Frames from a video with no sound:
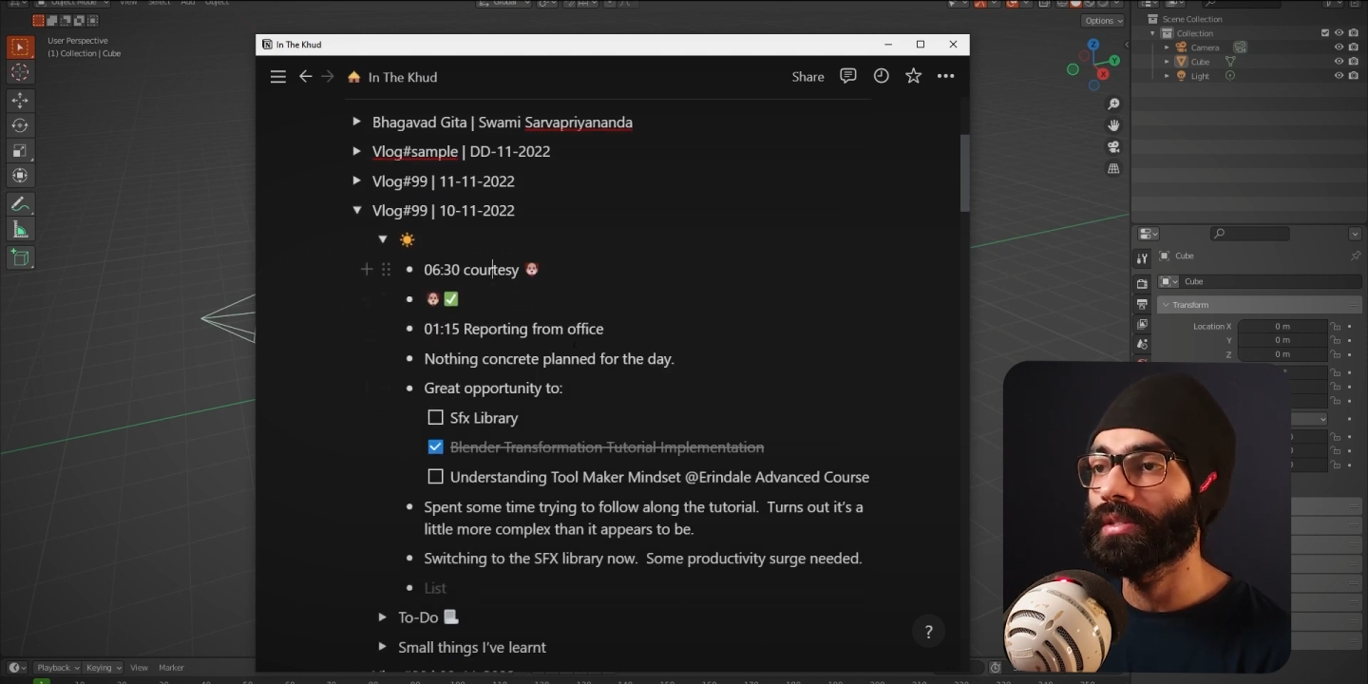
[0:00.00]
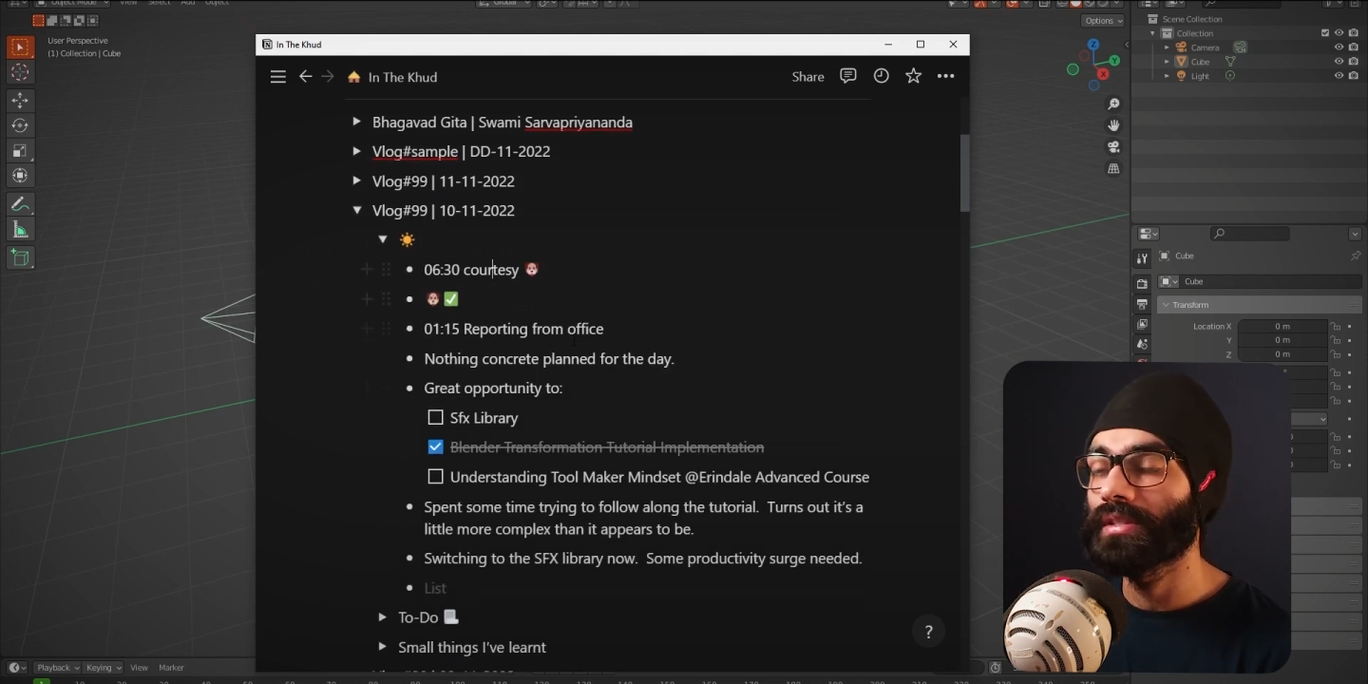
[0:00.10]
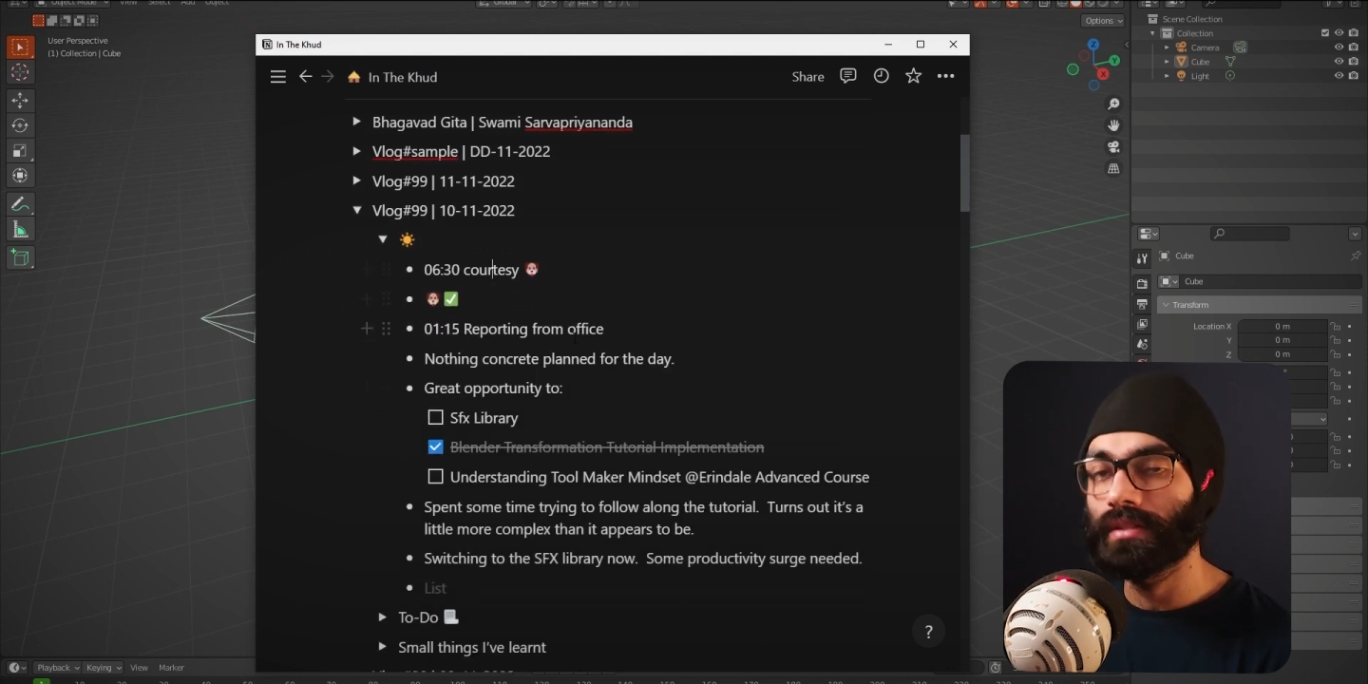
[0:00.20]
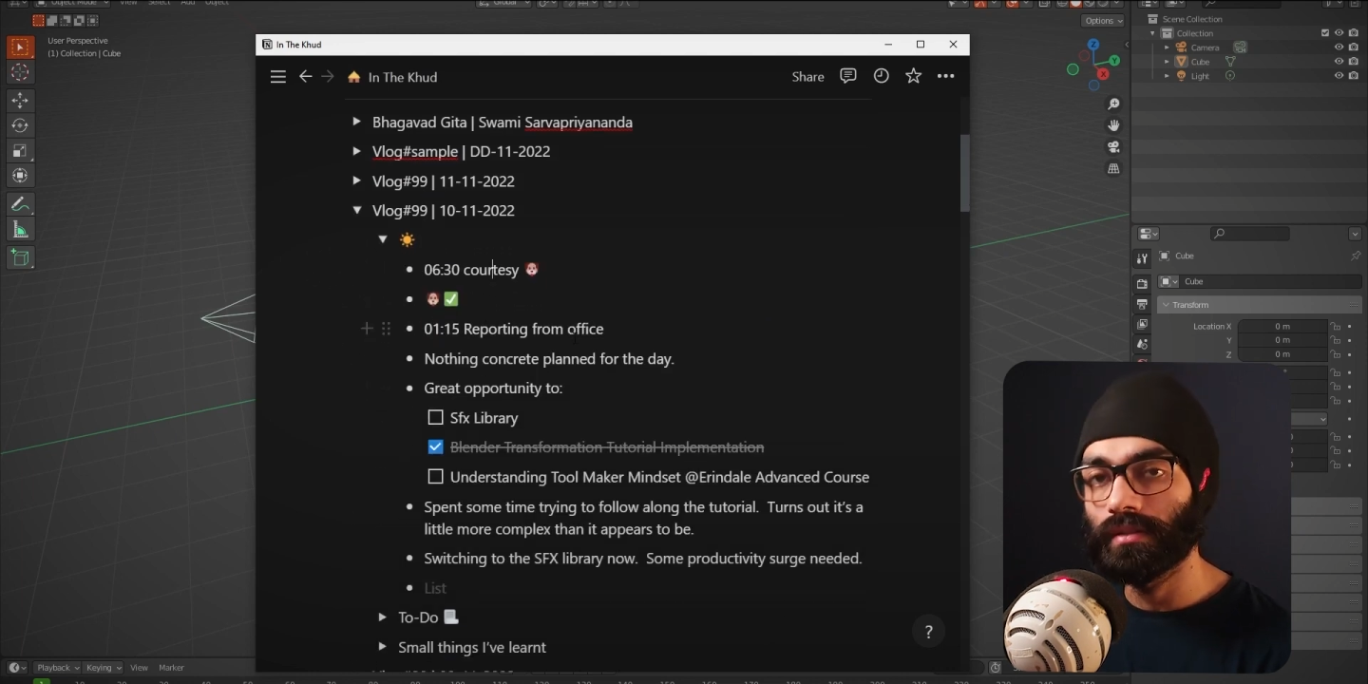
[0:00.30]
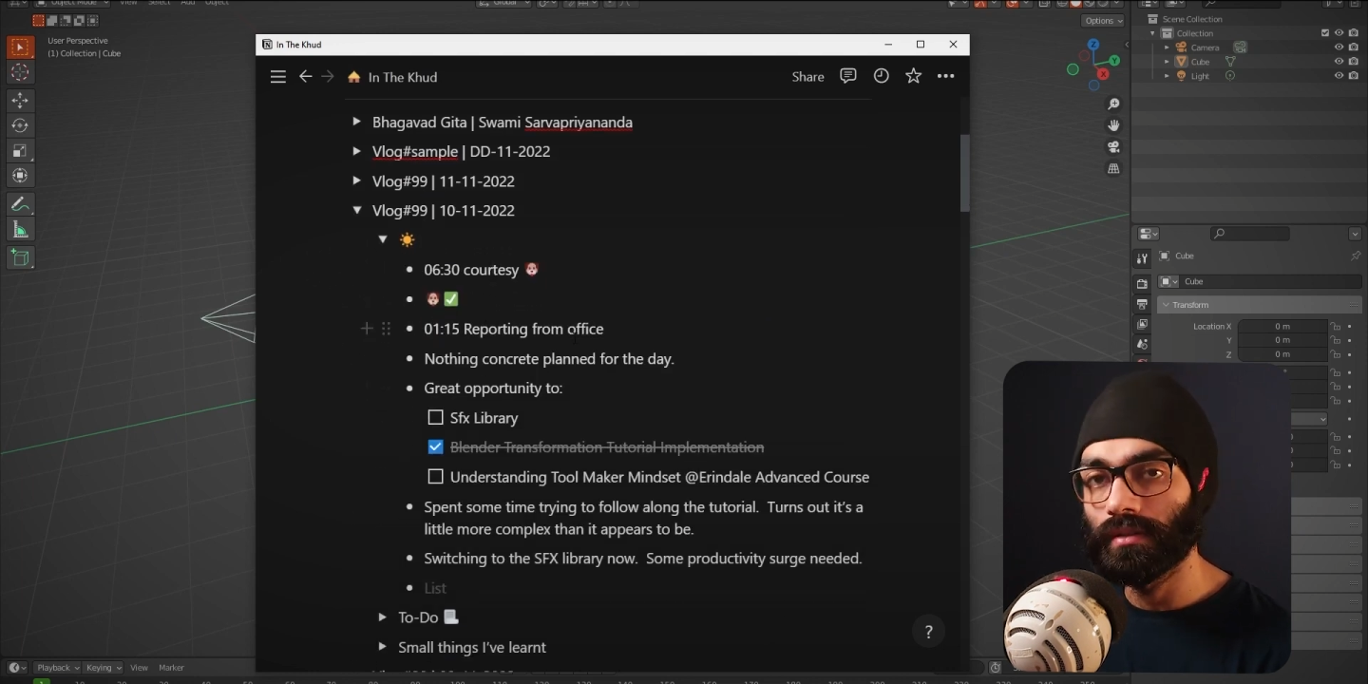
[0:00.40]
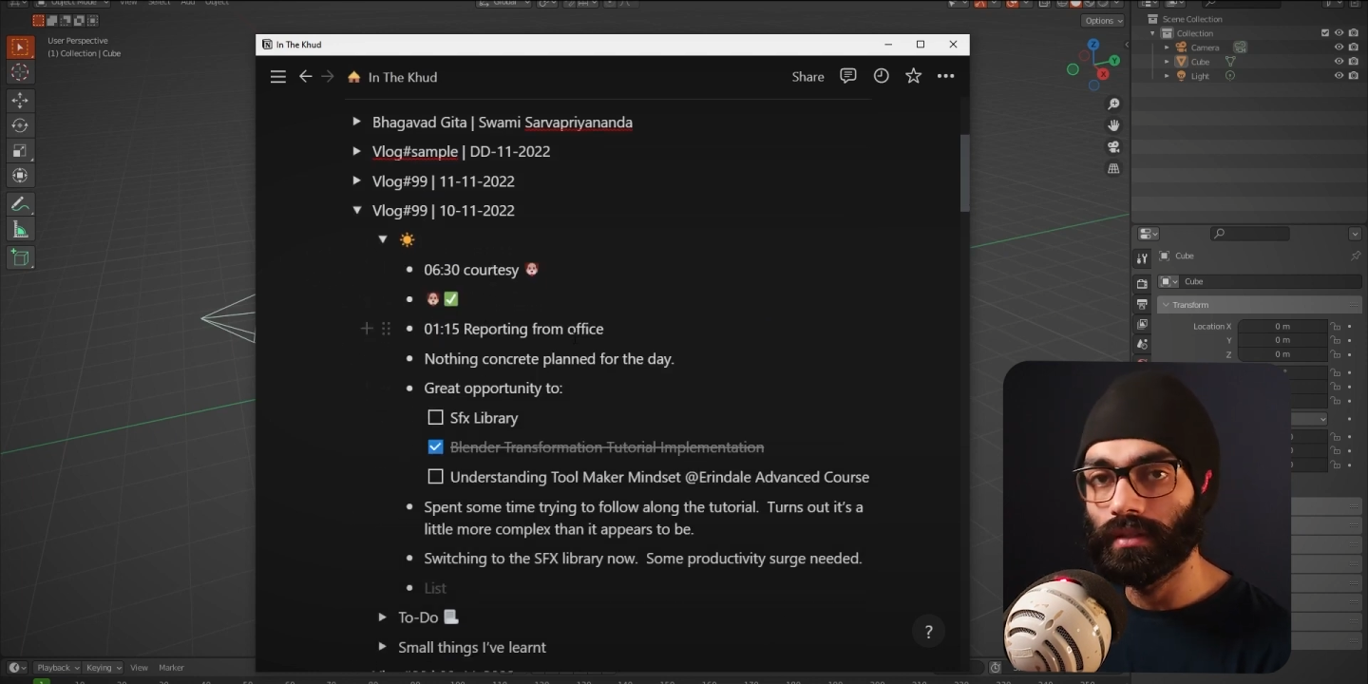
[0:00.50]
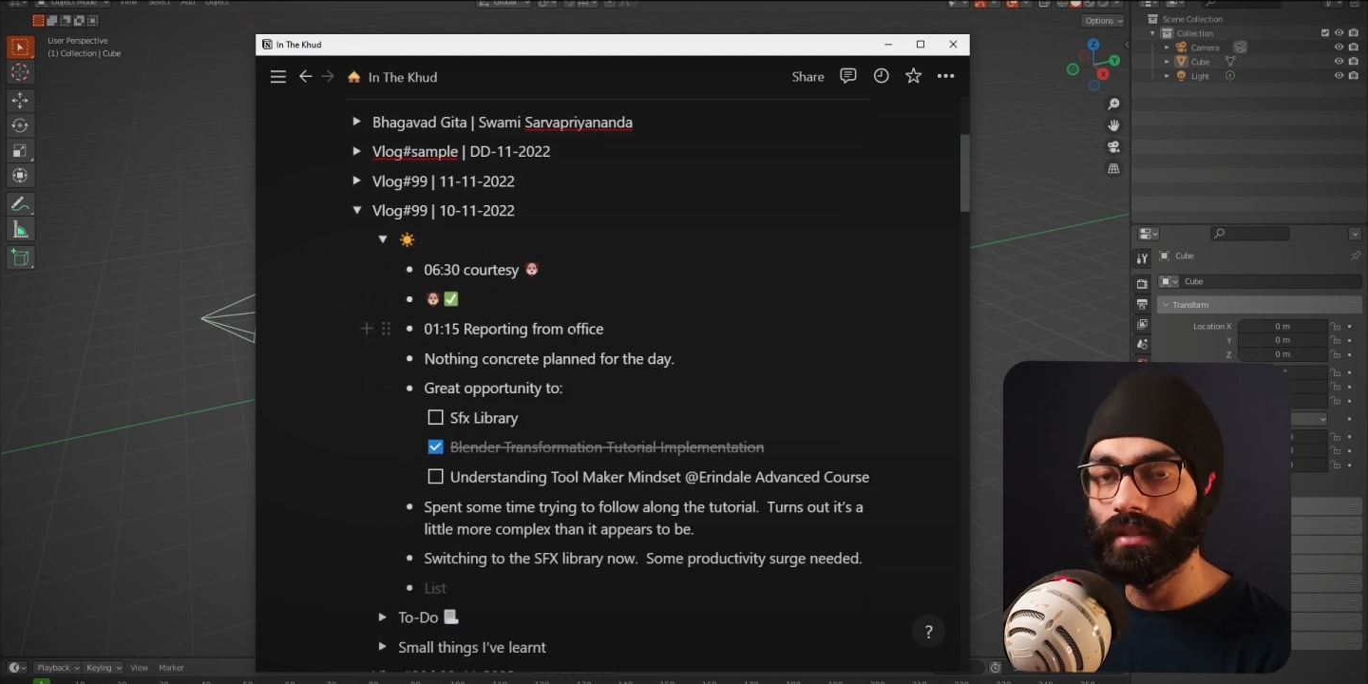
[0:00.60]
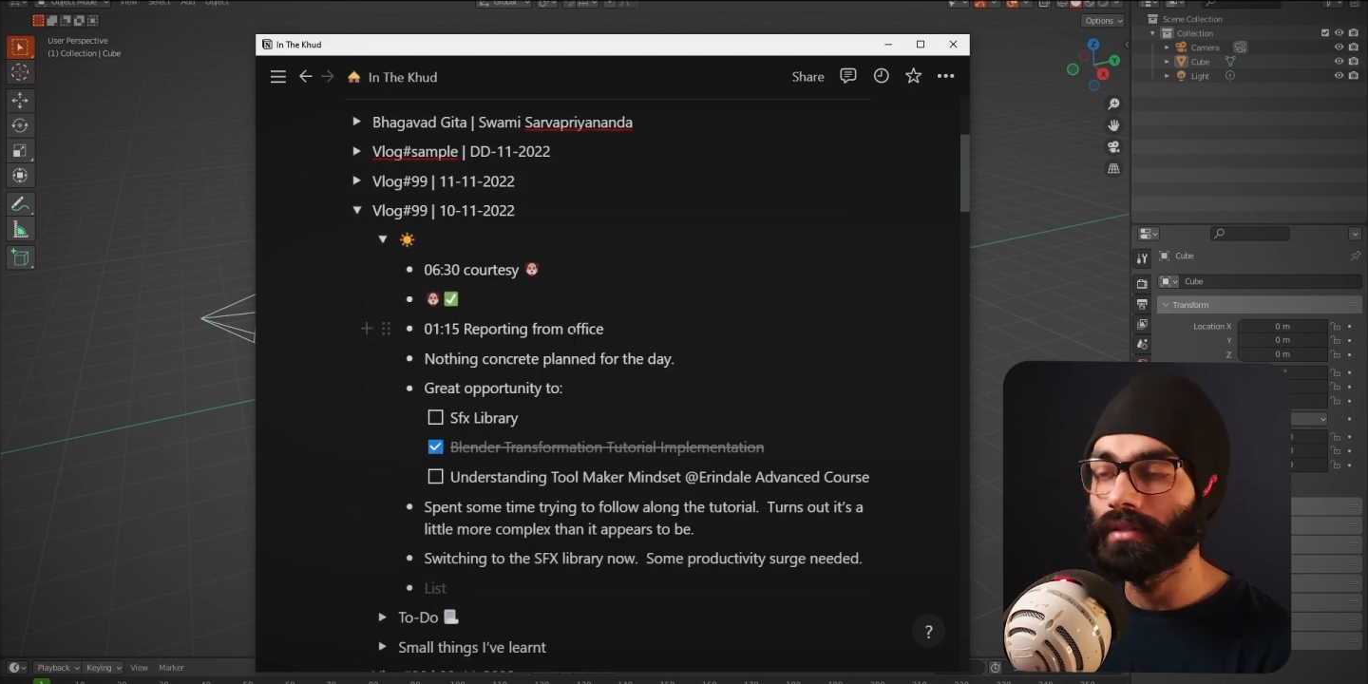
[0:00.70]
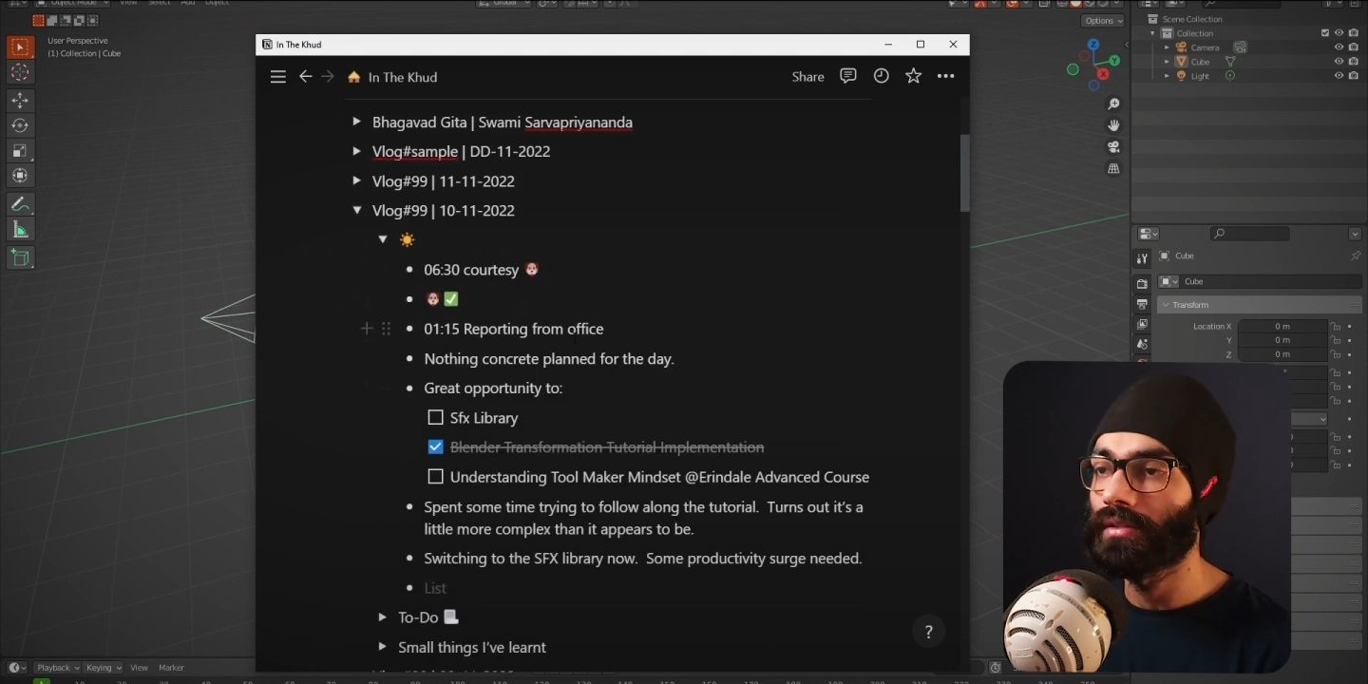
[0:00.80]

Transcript: at 6:30,